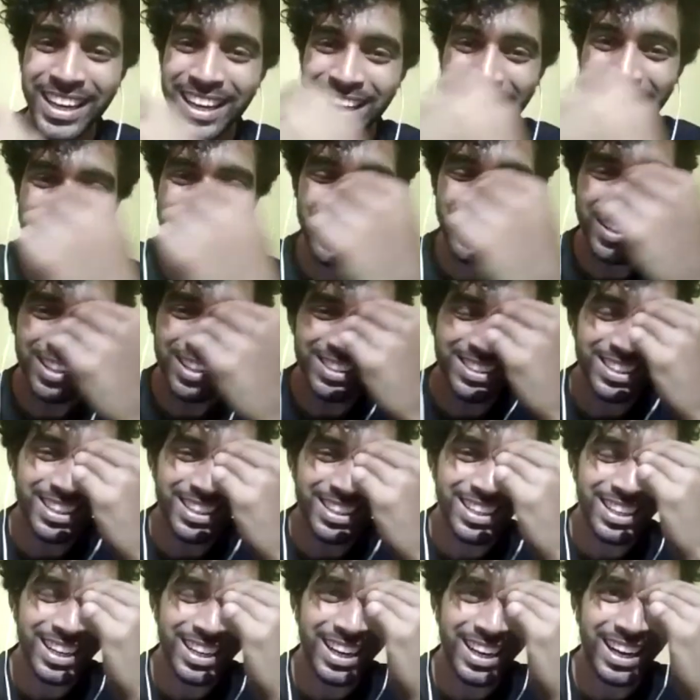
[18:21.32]
was uh,
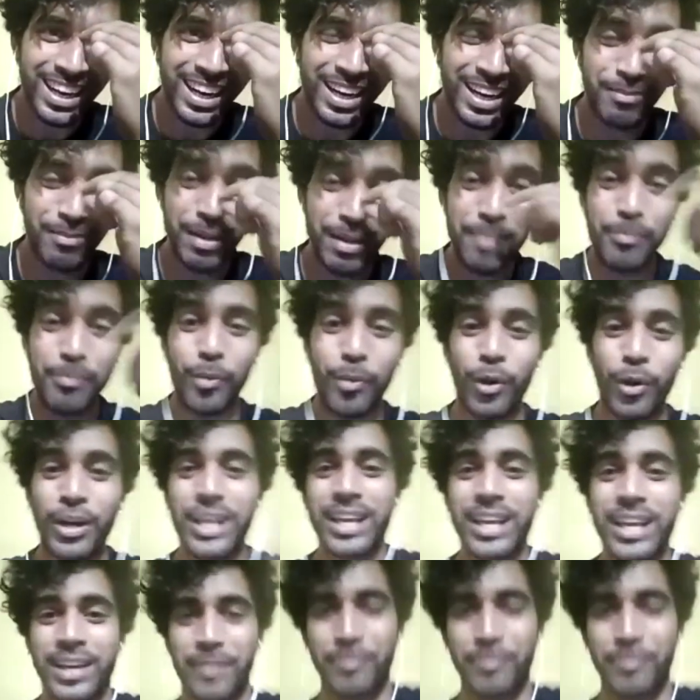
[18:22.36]
uh, my body.